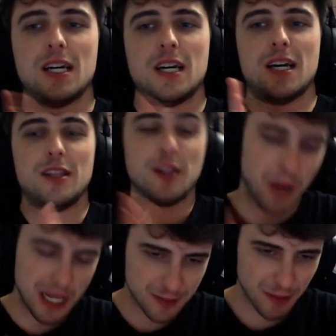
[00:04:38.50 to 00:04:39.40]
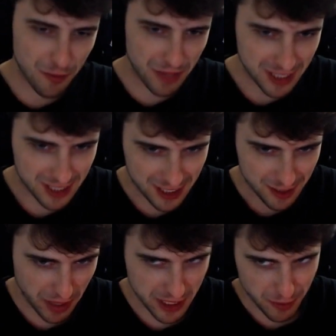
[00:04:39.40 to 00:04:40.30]
the best moments of
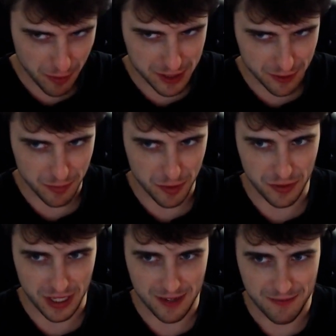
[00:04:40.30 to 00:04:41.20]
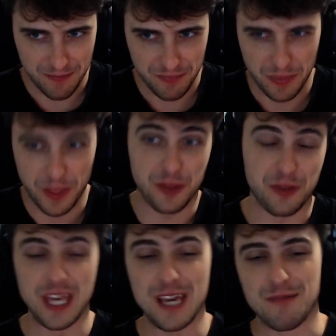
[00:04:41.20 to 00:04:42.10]
the movie. The
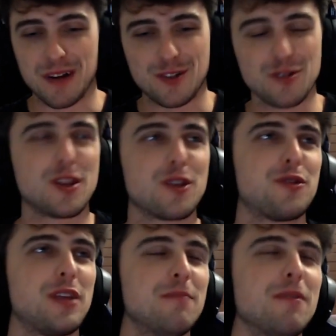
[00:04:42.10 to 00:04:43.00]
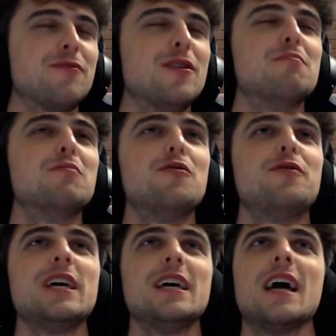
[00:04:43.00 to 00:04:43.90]
theme, dude, the theme of the
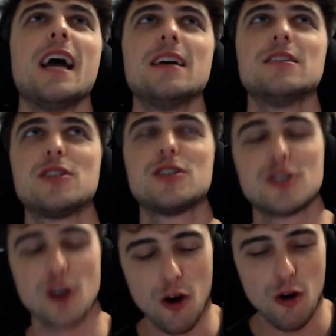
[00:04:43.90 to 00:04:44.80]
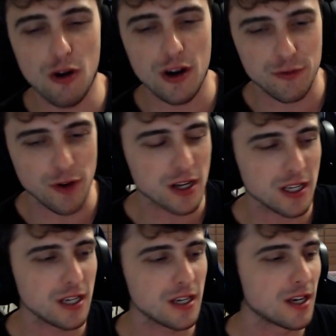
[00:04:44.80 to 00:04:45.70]
movie is so
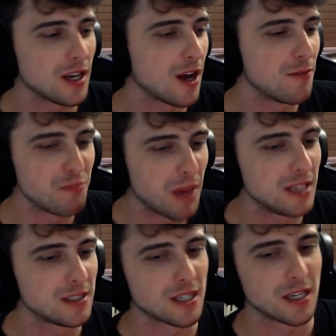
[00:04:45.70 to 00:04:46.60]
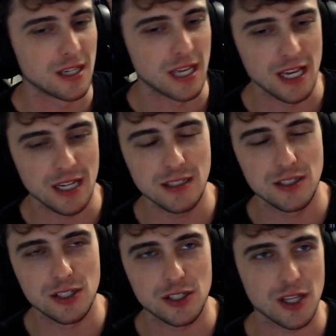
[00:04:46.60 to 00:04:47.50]
fucking amazing. It
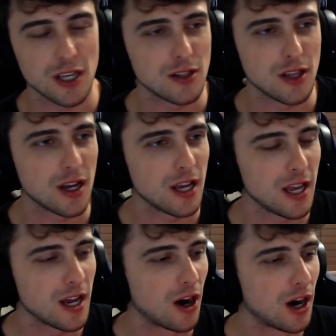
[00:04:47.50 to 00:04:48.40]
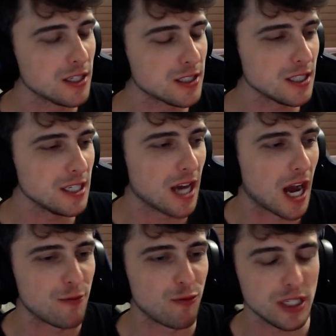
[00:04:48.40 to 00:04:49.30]
is, honestly,
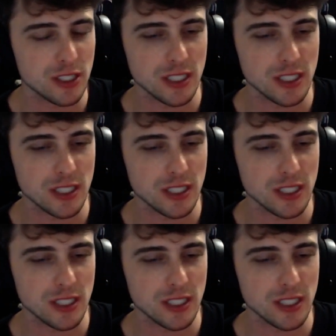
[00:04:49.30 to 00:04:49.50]
I wish